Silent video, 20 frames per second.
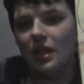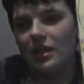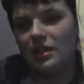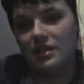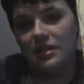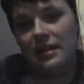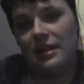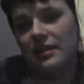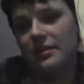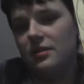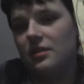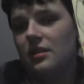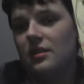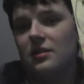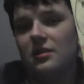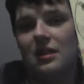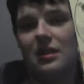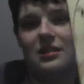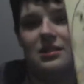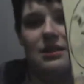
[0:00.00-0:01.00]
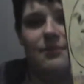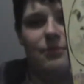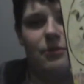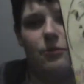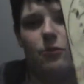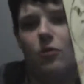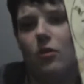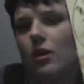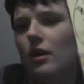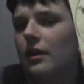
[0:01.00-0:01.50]
It's not as good as Led
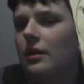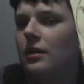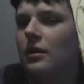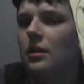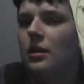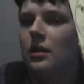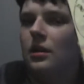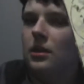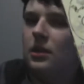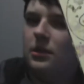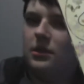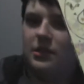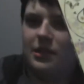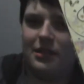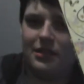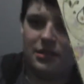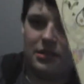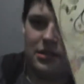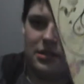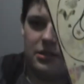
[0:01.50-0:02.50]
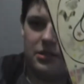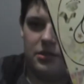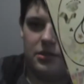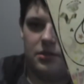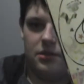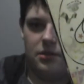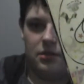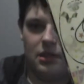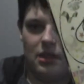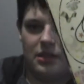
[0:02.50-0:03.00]
Zeppelin 1. It's not as
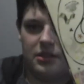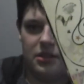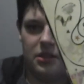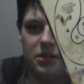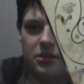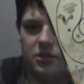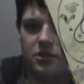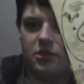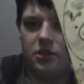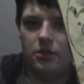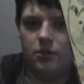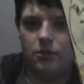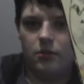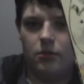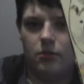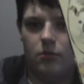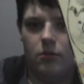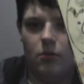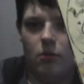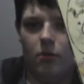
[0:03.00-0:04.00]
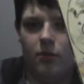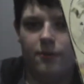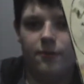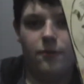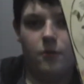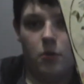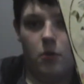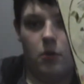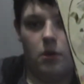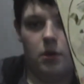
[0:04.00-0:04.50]
good as 2 or
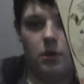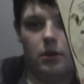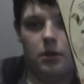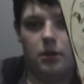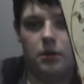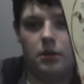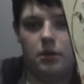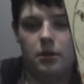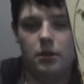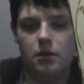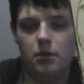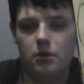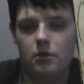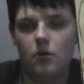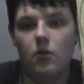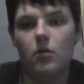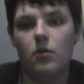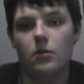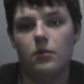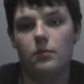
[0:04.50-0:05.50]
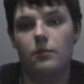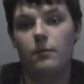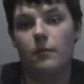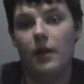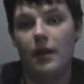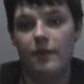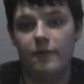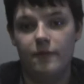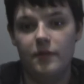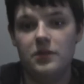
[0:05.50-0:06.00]
4 or
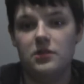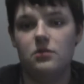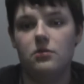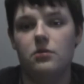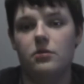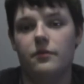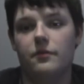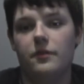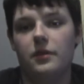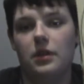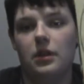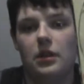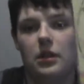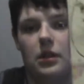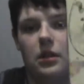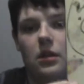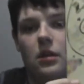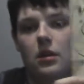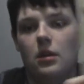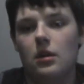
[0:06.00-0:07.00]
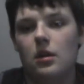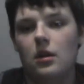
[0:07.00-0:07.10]
Physical Graffiti.